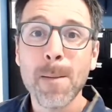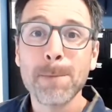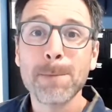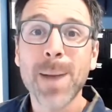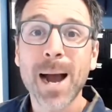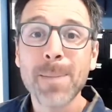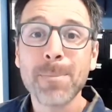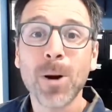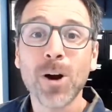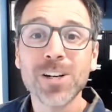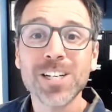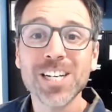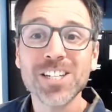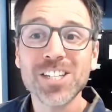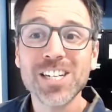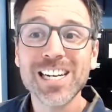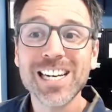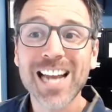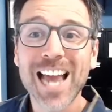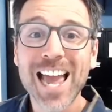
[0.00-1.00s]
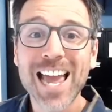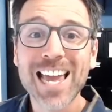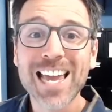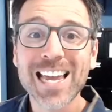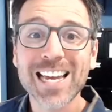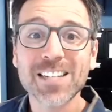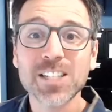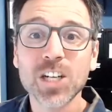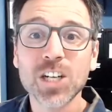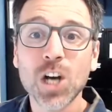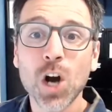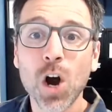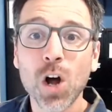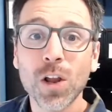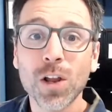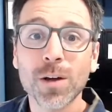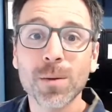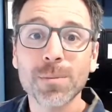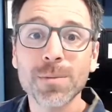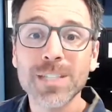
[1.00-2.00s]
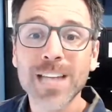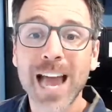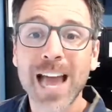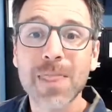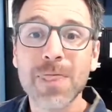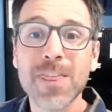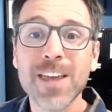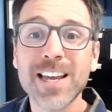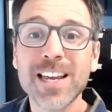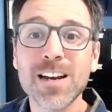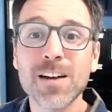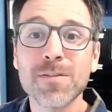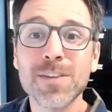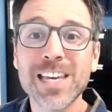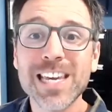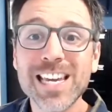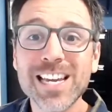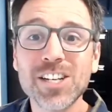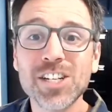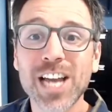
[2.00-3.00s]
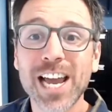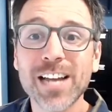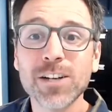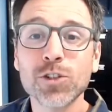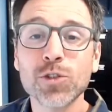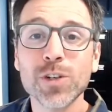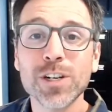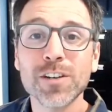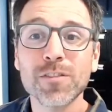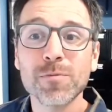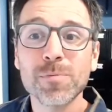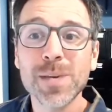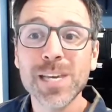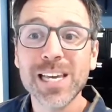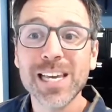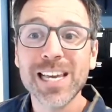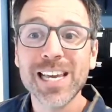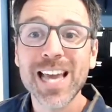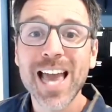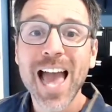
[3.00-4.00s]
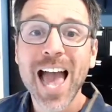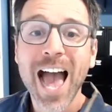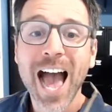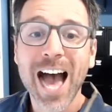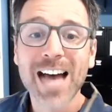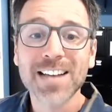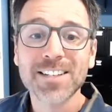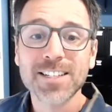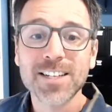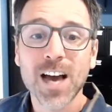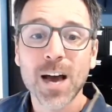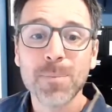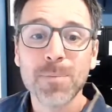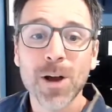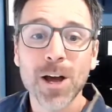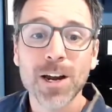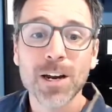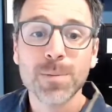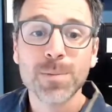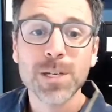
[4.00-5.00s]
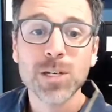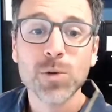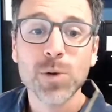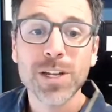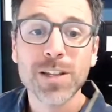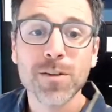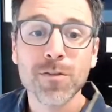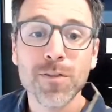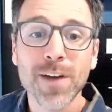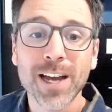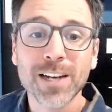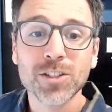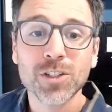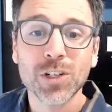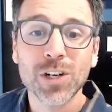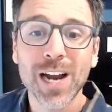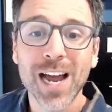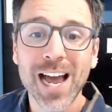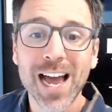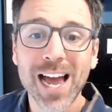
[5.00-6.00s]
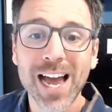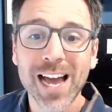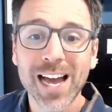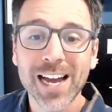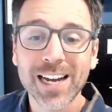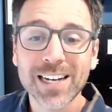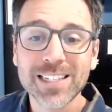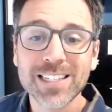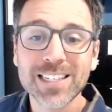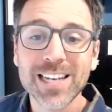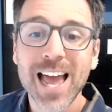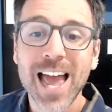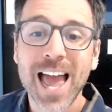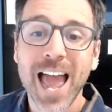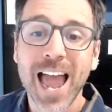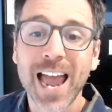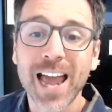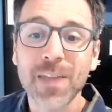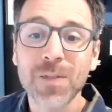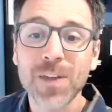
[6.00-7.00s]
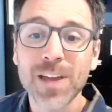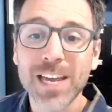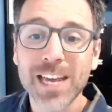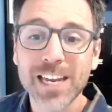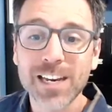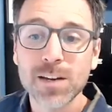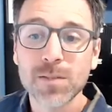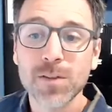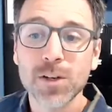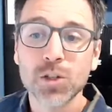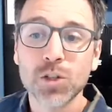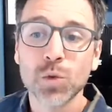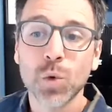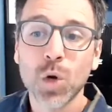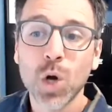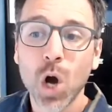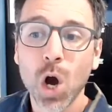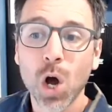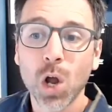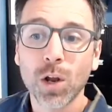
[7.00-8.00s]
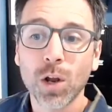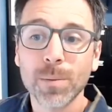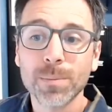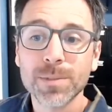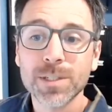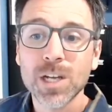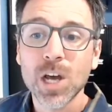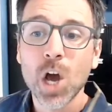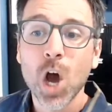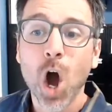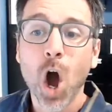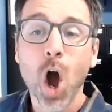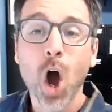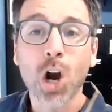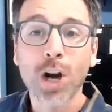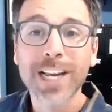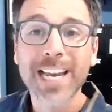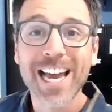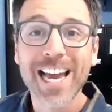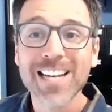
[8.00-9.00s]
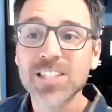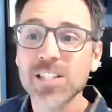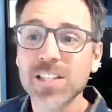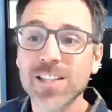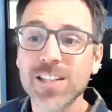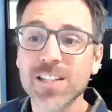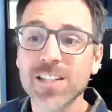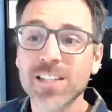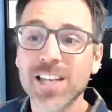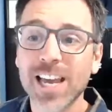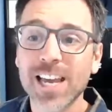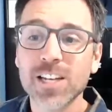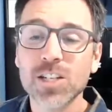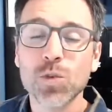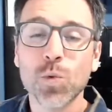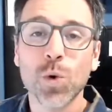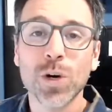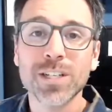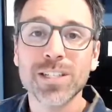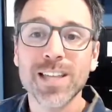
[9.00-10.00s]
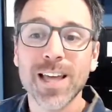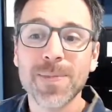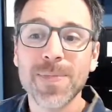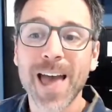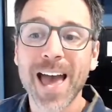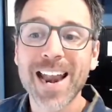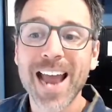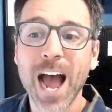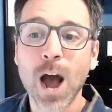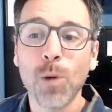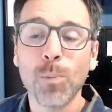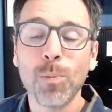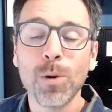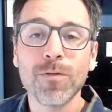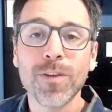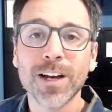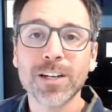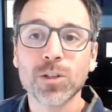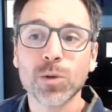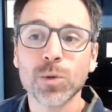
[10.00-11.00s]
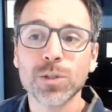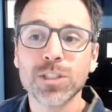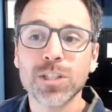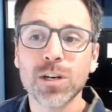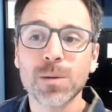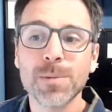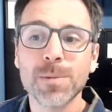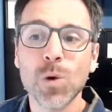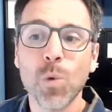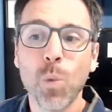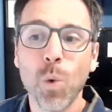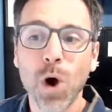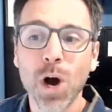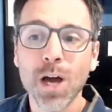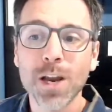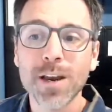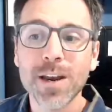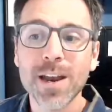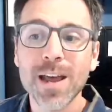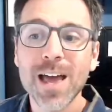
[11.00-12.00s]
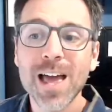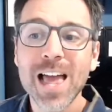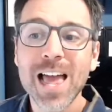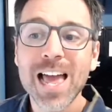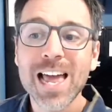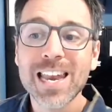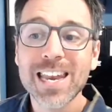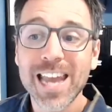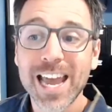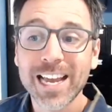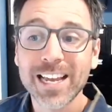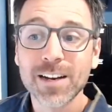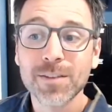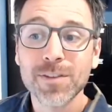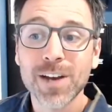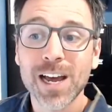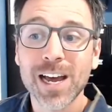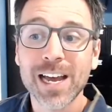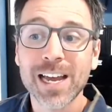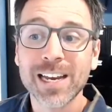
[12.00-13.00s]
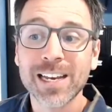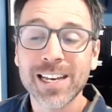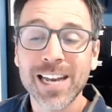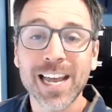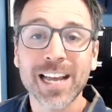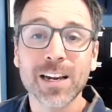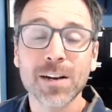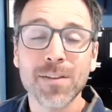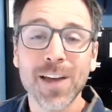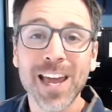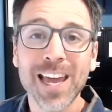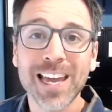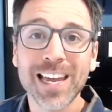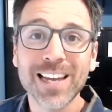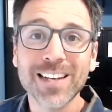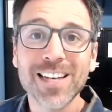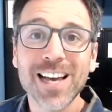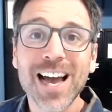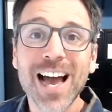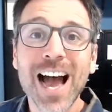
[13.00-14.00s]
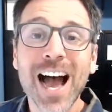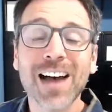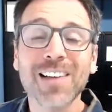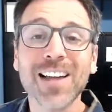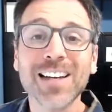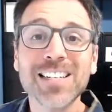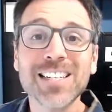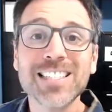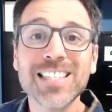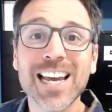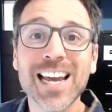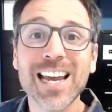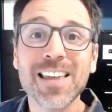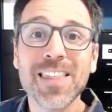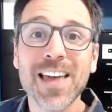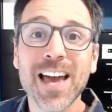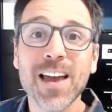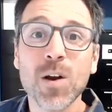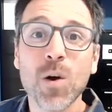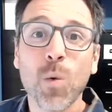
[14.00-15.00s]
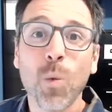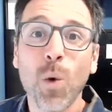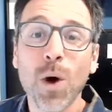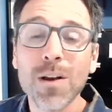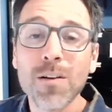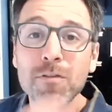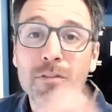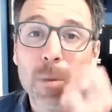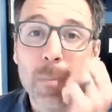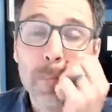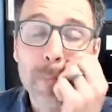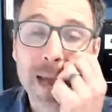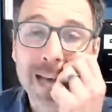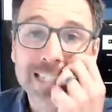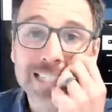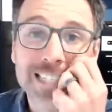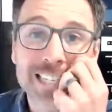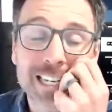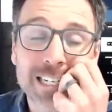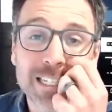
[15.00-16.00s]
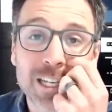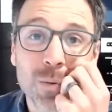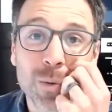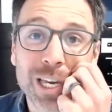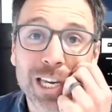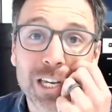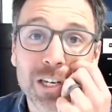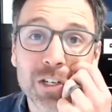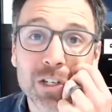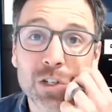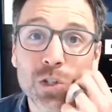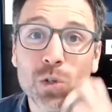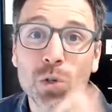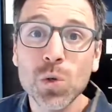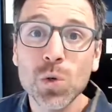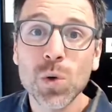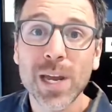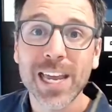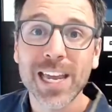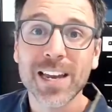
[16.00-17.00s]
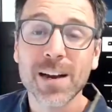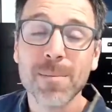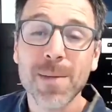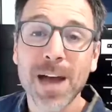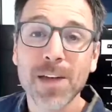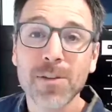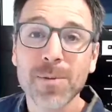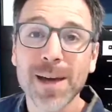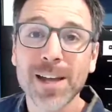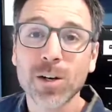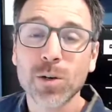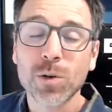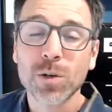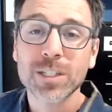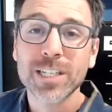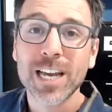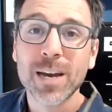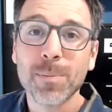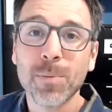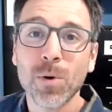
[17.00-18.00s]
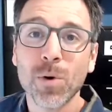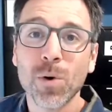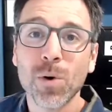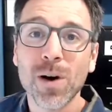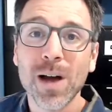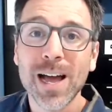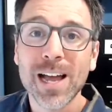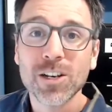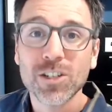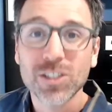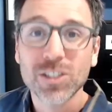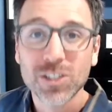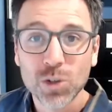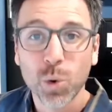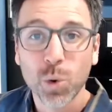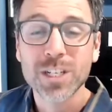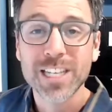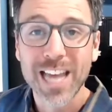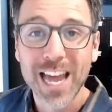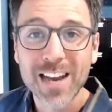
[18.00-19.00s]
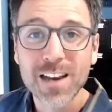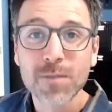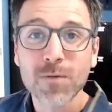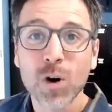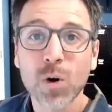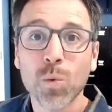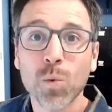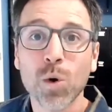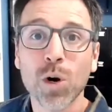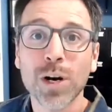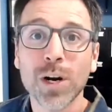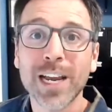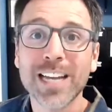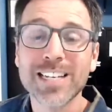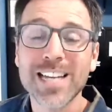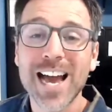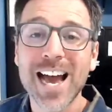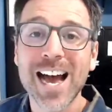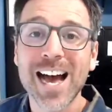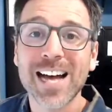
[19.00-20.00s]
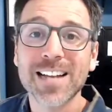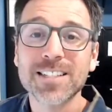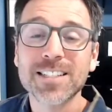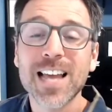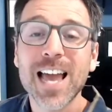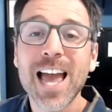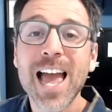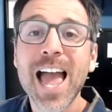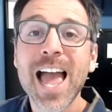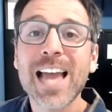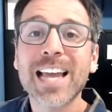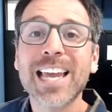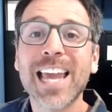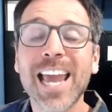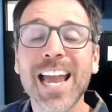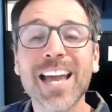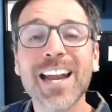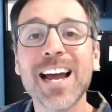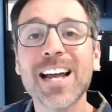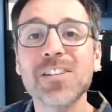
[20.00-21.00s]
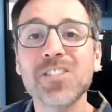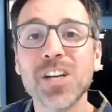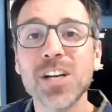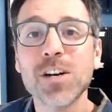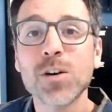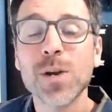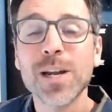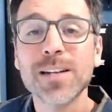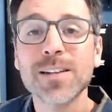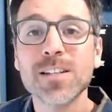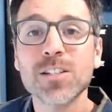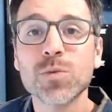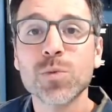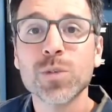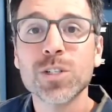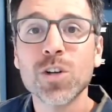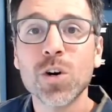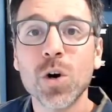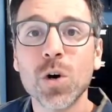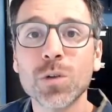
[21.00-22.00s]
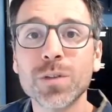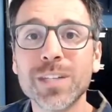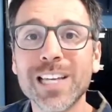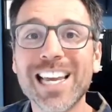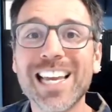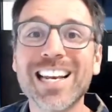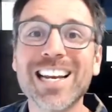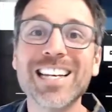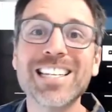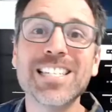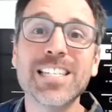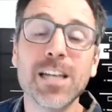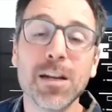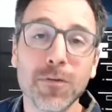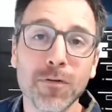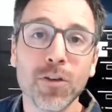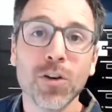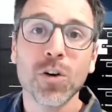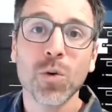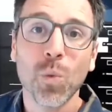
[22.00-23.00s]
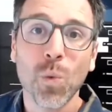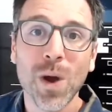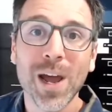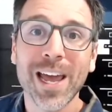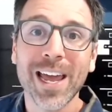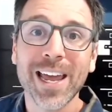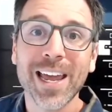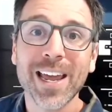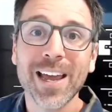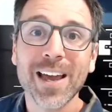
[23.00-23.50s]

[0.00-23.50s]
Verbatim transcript: by partitioning A into columns and thinking of each entry of B as a dot product between the vector X and the individual columns. Our guess in this case was that that output vector was going to be 1 negative 9, negative 8. I like to say that one of the best things that we can do in a mathematical example towards the end of our work is ask, can I generate this result in a different way?